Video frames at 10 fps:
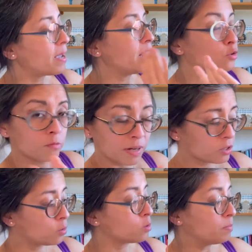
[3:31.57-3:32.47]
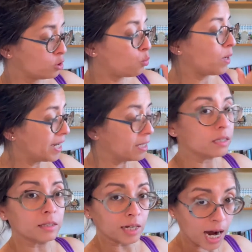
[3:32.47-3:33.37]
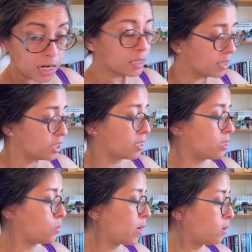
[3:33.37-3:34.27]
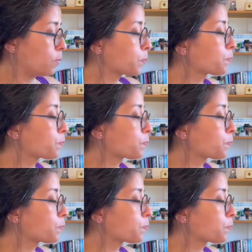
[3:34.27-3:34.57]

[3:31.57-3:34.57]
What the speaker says: and you have muscles between the cartilages as well.